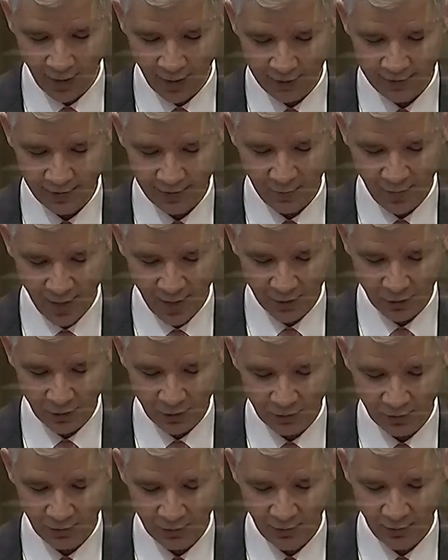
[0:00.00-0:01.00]
rights and
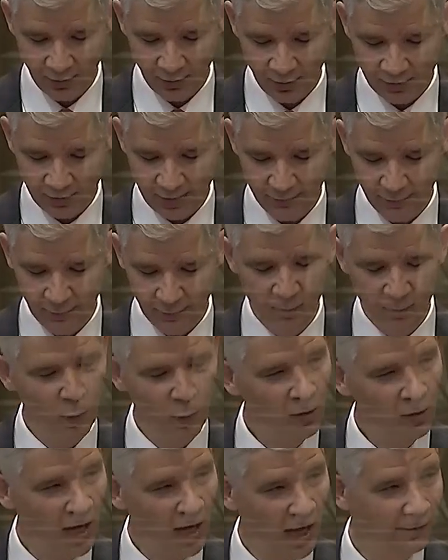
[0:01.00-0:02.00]
measures is even
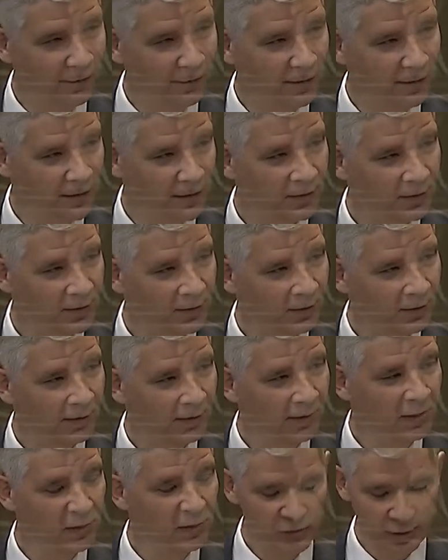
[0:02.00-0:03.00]
more obvious
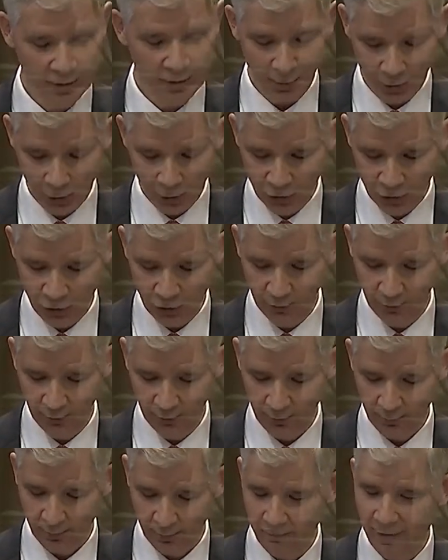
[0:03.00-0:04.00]
than is the urgent
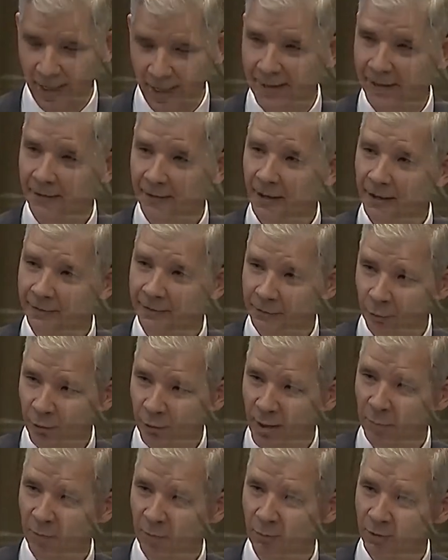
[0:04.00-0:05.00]
threat of
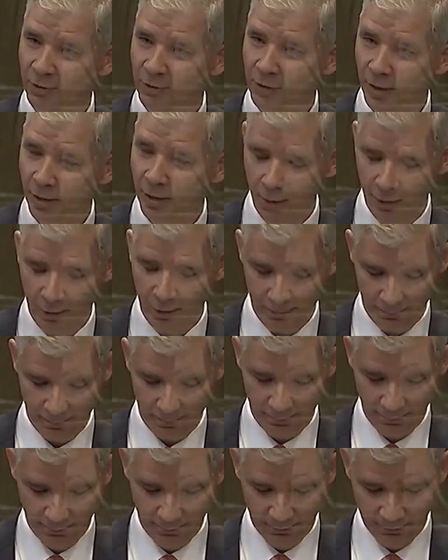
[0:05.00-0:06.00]
irreparable harm.
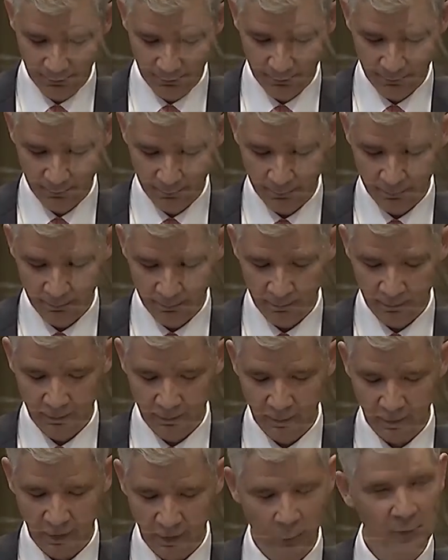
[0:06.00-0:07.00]

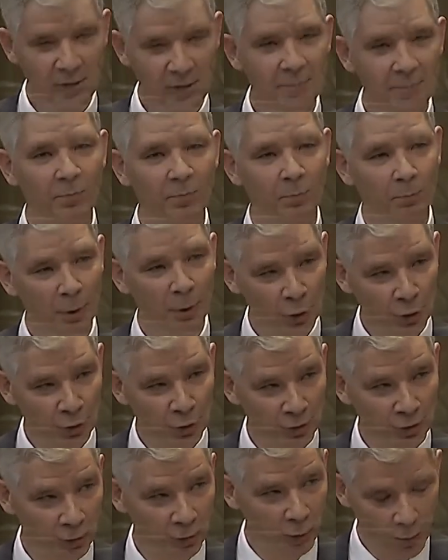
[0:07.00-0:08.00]
We will not
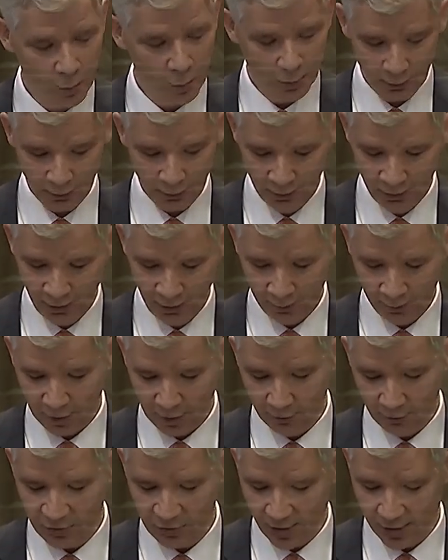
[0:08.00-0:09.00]
burden the court
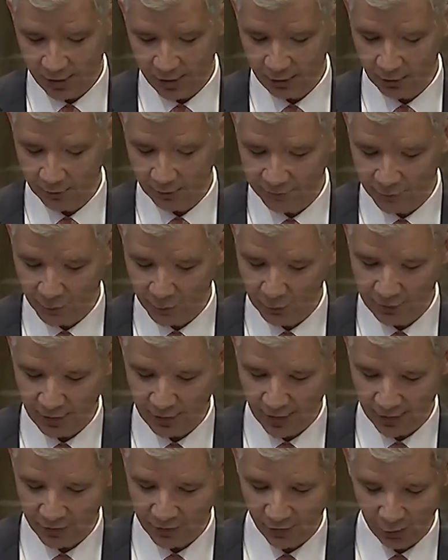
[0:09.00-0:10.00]
by reciting the full
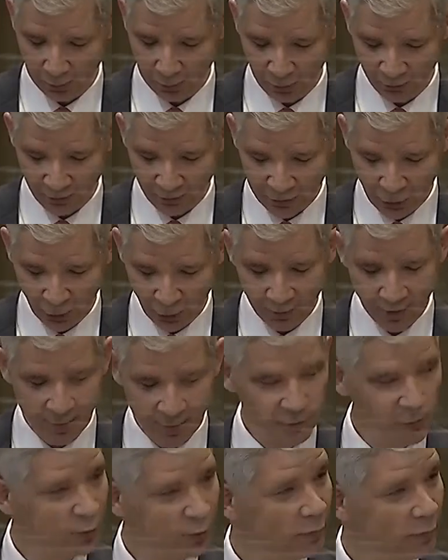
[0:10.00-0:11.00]
text of the provisional
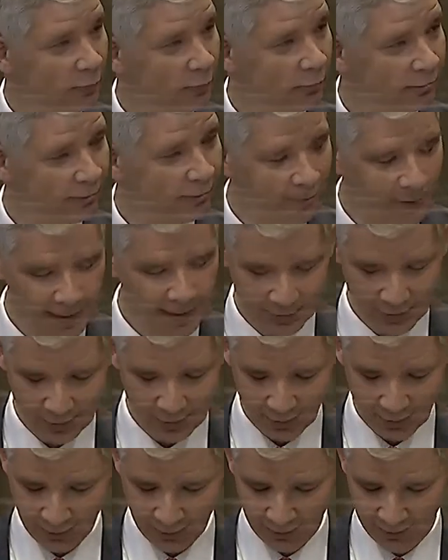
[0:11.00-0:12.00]
measures we
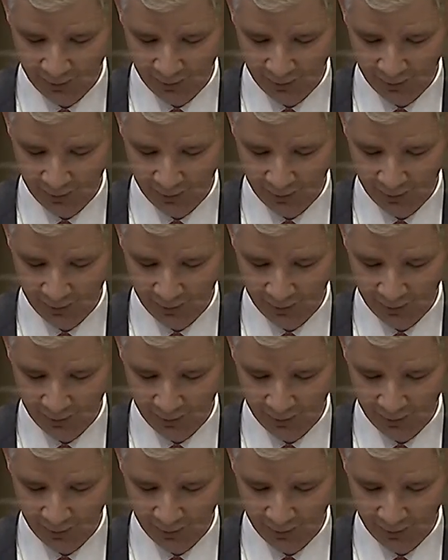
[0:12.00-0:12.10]
request.